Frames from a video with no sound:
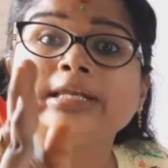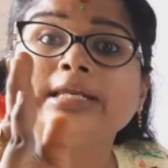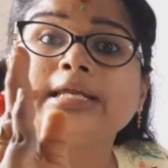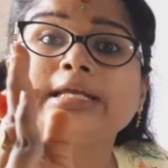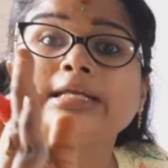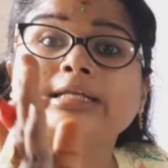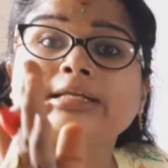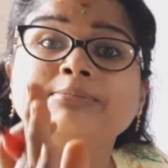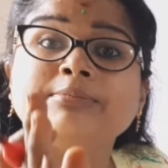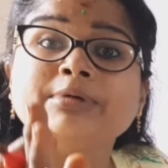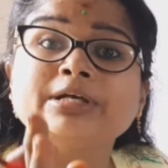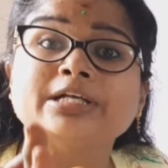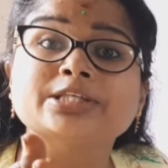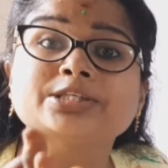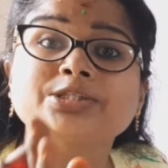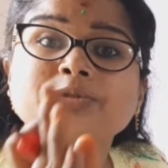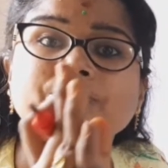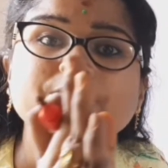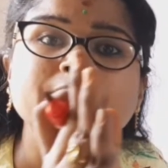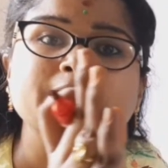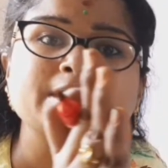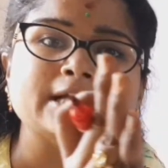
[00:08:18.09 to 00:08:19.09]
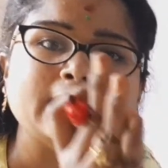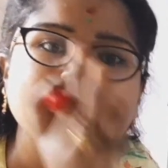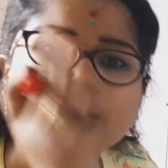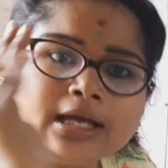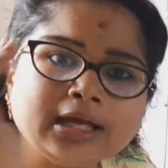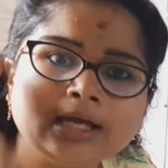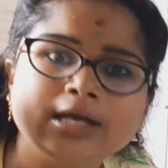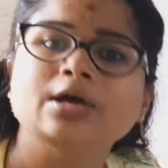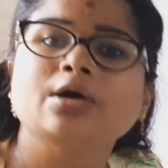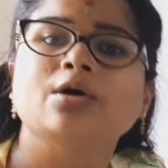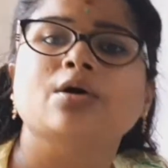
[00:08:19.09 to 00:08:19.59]
it mixed with the
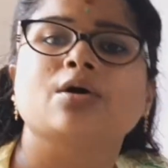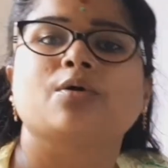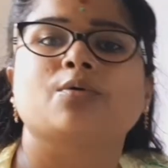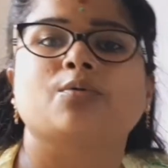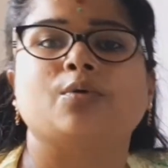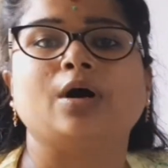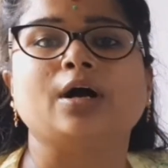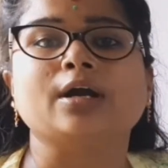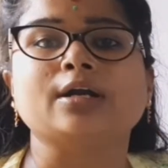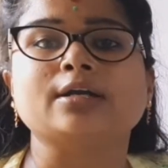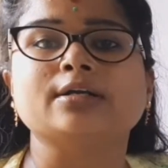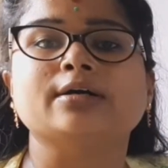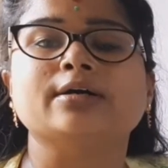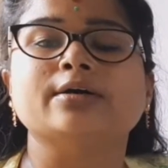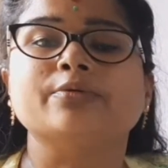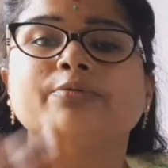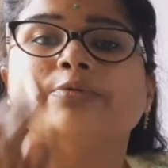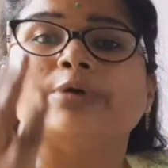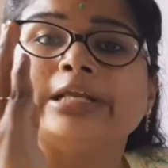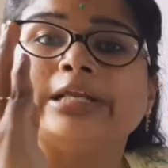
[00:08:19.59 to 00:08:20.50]
water.